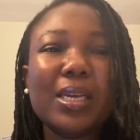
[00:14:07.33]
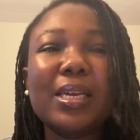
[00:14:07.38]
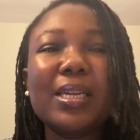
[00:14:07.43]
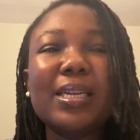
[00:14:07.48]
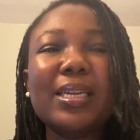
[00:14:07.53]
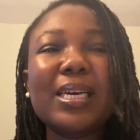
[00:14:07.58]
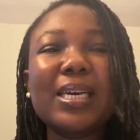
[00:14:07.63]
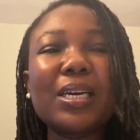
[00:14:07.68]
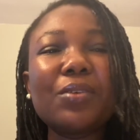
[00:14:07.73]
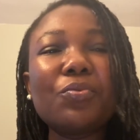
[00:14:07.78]

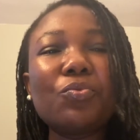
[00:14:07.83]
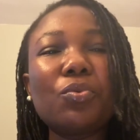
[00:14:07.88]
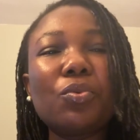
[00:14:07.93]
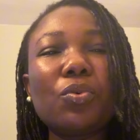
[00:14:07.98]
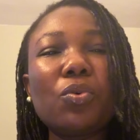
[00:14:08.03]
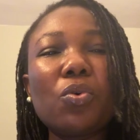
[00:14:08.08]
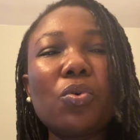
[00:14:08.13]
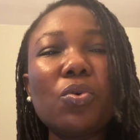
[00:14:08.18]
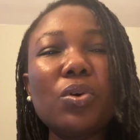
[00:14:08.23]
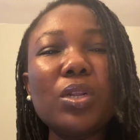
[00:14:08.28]
That
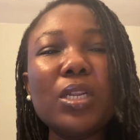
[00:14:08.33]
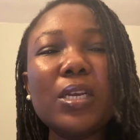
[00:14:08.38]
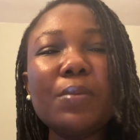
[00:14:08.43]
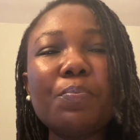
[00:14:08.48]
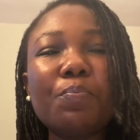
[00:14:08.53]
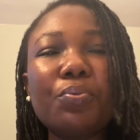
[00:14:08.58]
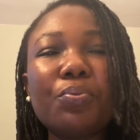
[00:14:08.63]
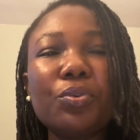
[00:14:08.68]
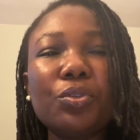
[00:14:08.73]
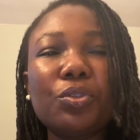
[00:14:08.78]
will
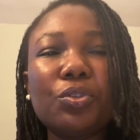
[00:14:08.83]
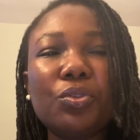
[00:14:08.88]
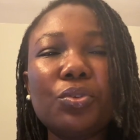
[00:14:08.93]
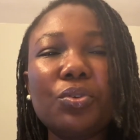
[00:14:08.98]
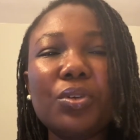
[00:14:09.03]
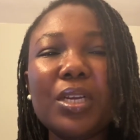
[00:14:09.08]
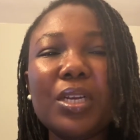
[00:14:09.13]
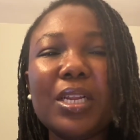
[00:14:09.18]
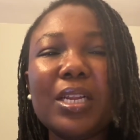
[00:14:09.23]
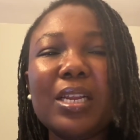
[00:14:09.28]
only put
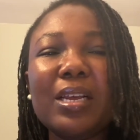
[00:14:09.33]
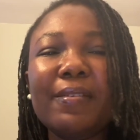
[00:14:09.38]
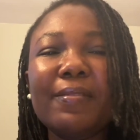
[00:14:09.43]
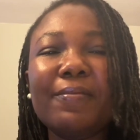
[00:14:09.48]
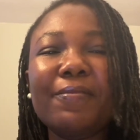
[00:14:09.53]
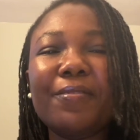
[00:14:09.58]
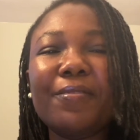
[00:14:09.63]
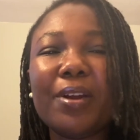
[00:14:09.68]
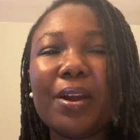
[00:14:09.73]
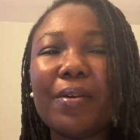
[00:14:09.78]
you in a
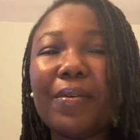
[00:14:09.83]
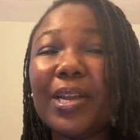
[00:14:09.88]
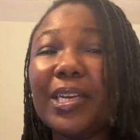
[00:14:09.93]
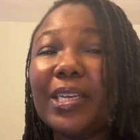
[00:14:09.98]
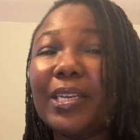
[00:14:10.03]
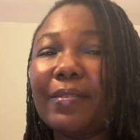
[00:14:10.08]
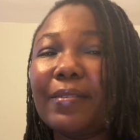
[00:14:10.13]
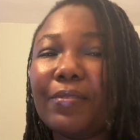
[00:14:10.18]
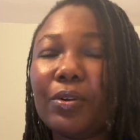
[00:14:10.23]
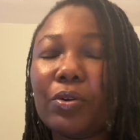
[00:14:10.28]
very
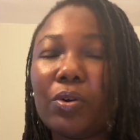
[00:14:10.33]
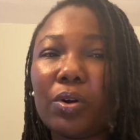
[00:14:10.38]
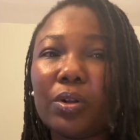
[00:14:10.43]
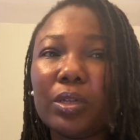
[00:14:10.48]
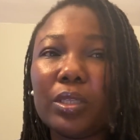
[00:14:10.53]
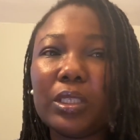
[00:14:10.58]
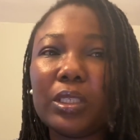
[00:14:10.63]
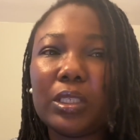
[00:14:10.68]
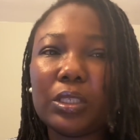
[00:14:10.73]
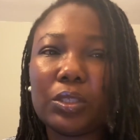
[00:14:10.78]

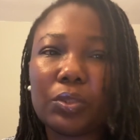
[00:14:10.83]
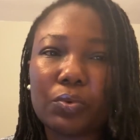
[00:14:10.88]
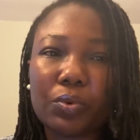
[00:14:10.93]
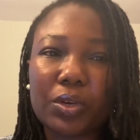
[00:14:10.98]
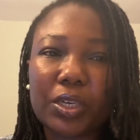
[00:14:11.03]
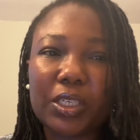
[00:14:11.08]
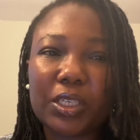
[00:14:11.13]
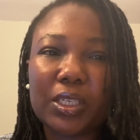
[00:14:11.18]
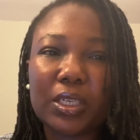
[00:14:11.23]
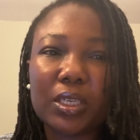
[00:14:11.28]
difficult
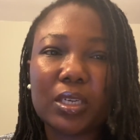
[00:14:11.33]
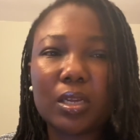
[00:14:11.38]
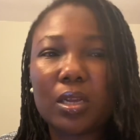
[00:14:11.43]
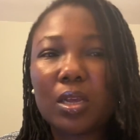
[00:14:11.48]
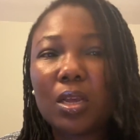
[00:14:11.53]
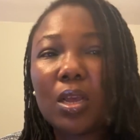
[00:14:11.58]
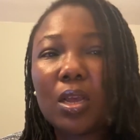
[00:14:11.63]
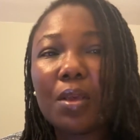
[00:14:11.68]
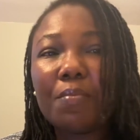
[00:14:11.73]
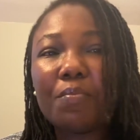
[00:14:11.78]
situation,
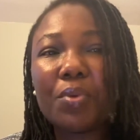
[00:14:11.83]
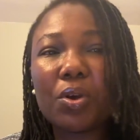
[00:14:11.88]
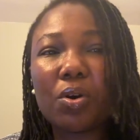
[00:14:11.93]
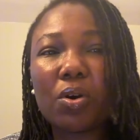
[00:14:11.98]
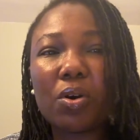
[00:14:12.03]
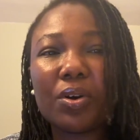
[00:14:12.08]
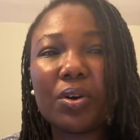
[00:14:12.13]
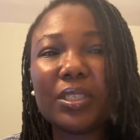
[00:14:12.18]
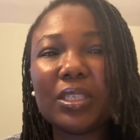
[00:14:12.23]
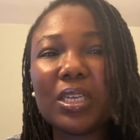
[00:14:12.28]

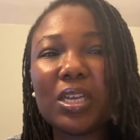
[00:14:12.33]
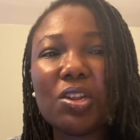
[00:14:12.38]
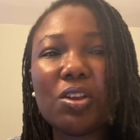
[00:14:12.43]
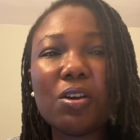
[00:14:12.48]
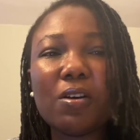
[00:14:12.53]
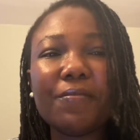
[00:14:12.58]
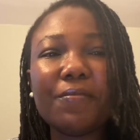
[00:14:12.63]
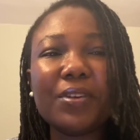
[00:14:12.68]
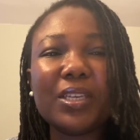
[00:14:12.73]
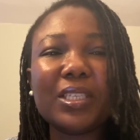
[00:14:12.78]
because in
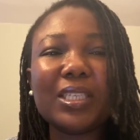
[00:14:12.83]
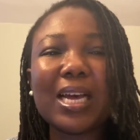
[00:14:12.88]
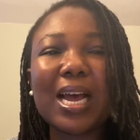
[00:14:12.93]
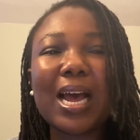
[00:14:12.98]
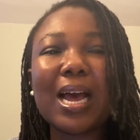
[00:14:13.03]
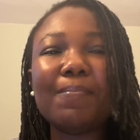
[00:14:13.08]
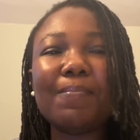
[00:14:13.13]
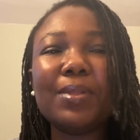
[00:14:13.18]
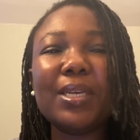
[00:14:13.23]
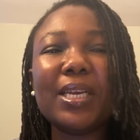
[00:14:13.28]
your visa
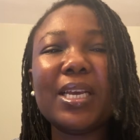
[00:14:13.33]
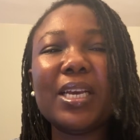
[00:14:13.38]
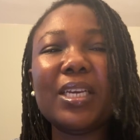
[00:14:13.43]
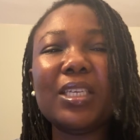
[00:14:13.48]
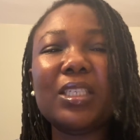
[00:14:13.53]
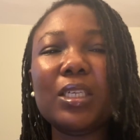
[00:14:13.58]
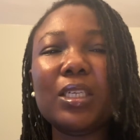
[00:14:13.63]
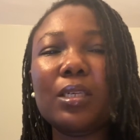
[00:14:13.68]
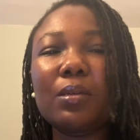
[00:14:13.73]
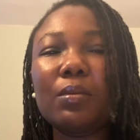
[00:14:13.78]

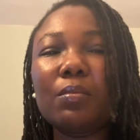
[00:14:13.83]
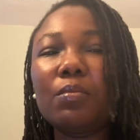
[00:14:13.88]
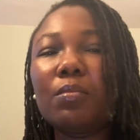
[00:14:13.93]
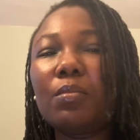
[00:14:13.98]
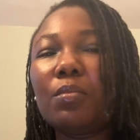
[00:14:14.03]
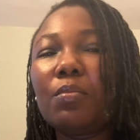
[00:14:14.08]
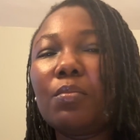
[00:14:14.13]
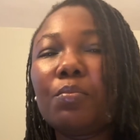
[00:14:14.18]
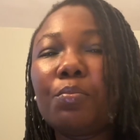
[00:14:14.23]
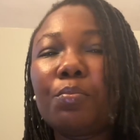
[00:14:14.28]
application
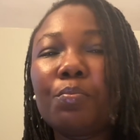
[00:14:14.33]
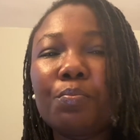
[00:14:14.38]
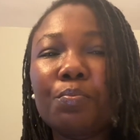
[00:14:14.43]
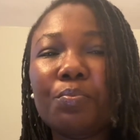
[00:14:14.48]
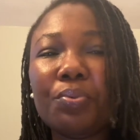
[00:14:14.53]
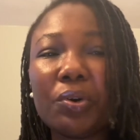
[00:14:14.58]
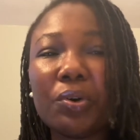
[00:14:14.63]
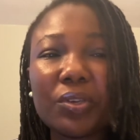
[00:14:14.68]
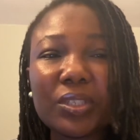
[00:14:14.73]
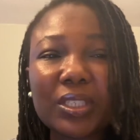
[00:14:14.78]

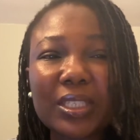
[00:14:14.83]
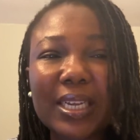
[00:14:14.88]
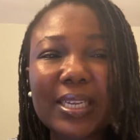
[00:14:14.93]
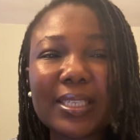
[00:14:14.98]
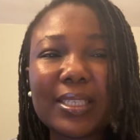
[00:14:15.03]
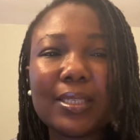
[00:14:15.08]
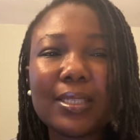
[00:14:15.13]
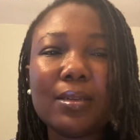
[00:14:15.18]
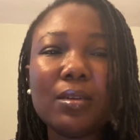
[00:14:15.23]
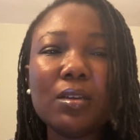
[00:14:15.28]

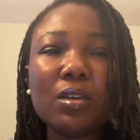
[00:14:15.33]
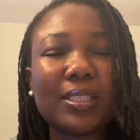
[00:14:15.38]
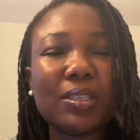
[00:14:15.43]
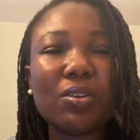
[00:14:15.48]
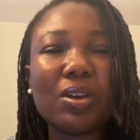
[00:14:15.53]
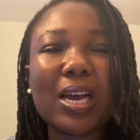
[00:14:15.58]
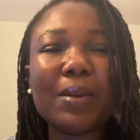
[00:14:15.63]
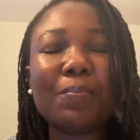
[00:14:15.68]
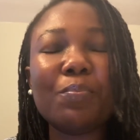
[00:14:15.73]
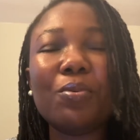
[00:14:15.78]
process,
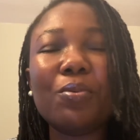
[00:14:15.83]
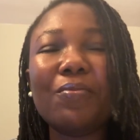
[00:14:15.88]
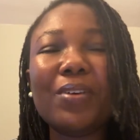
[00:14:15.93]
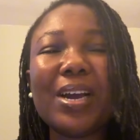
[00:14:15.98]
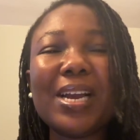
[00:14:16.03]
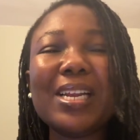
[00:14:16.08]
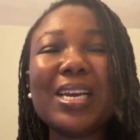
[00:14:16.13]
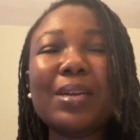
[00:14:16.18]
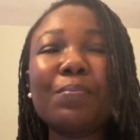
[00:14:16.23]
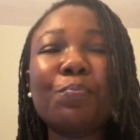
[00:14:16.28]
you had
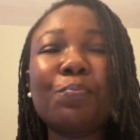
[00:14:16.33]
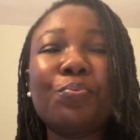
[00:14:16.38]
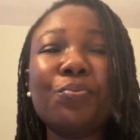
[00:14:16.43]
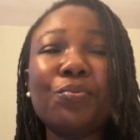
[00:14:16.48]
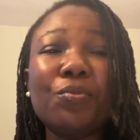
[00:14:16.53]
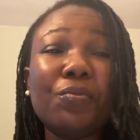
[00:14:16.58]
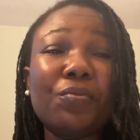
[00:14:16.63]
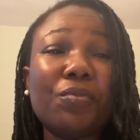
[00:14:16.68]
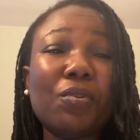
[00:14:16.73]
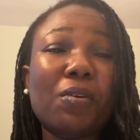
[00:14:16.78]
provided
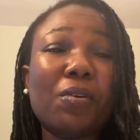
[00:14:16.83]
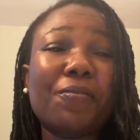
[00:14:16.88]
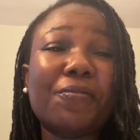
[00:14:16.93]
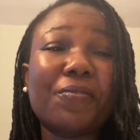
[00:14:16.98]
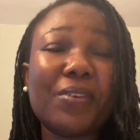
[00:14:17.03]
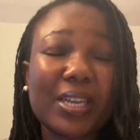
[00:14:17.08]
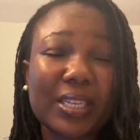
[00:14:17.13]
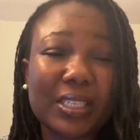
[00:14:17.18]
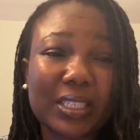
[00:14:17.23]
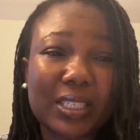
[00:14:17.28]
proof of
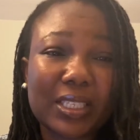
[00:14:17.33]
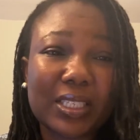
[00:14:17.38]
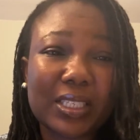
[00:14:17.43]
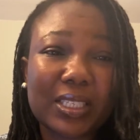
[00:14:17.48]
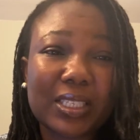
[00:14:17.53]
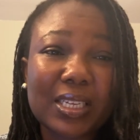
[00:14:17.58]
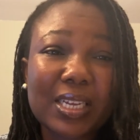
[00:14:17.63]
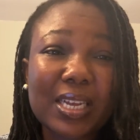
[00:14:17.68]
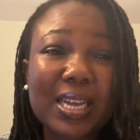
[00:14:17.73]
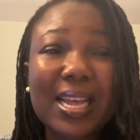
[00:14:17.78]

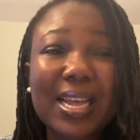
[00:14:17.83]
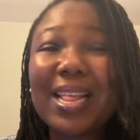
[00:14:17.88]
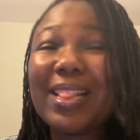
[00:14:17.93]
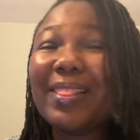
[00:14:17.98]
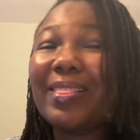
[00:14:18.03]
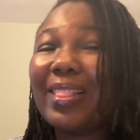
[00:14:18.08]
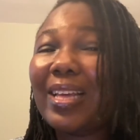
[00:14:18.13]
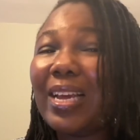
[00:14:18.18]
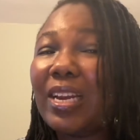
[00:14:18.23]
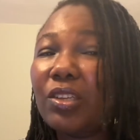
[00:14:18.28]
funds,
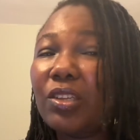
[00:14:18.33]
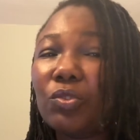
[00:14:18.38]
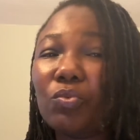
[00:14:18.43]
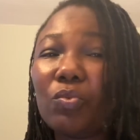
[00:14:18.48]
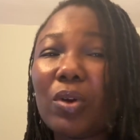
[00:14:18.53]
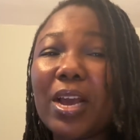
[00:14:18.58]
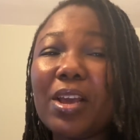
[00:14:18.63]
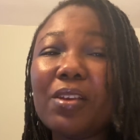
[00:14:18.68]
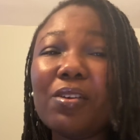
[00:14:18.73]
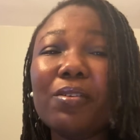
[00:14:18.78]
and that is
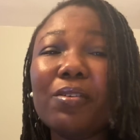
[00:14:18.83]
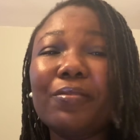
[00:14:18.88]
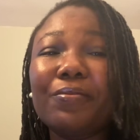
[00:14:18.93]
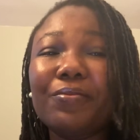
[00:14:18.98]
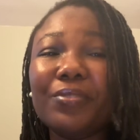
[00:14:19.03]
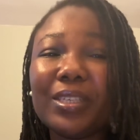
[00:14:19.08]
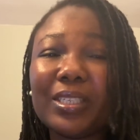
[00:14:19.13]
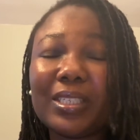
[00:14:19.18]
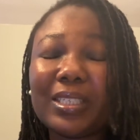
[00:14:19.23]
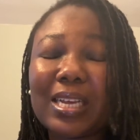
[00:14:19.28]
why your
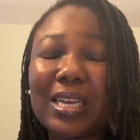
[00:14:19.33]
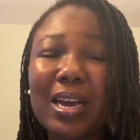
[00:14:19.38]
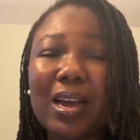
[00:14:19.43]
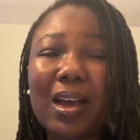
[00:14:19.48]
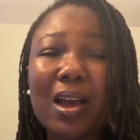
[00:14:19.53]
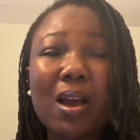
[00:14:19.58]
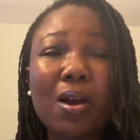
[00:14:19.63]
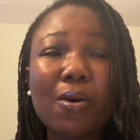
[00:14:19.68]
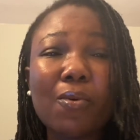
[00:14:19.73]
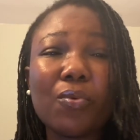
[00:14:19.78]

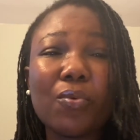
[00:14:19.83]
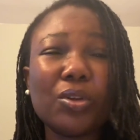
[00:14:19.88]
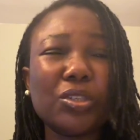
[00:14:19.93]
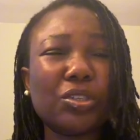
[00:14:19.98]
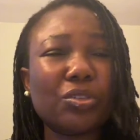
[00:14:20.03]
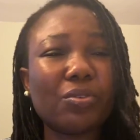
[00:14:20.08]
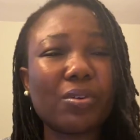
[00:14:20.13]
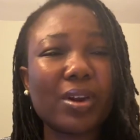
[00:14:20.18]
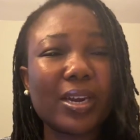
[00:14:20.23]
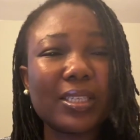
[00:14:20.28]
visa
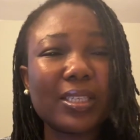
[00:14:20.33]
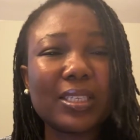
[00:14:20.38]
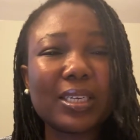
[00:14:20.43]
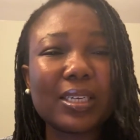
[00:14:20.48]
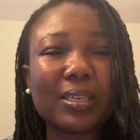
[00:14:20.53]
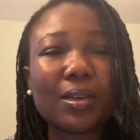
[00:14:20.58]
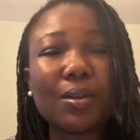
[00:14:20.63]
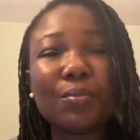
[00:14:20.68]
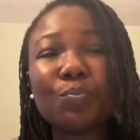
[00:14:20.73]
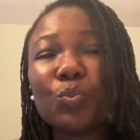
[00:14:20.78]
was
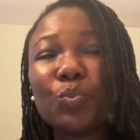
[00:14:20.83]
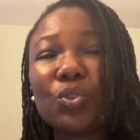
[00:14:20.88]
granted.